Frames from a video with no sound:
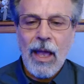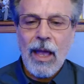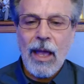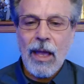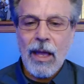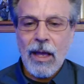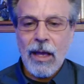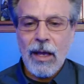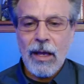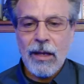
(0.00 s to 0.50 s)

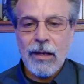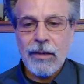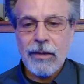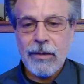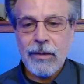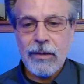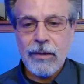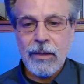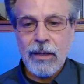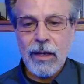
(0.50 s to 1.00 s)

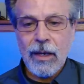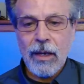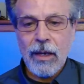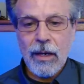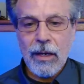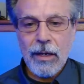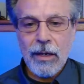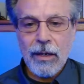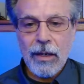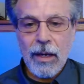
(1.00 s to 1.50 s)
And
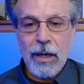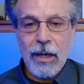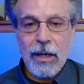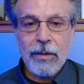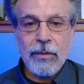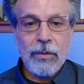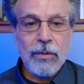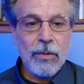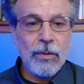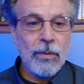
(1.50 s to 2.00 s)

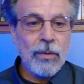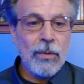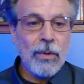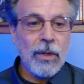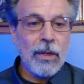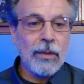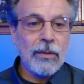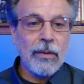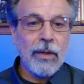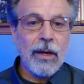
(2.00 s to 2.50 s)
I
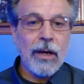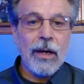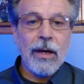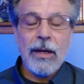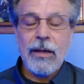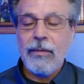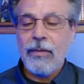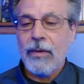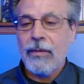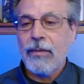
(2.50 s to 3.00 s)
do a
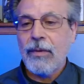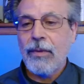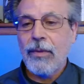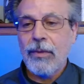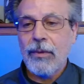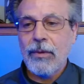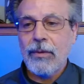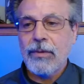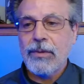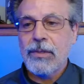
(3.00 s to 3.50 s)
live every
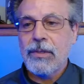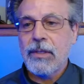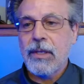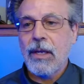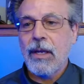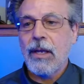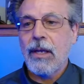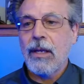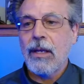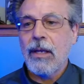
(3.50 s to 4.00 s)

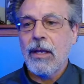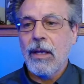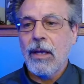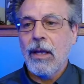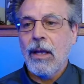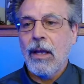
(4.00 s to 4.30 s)
Thursday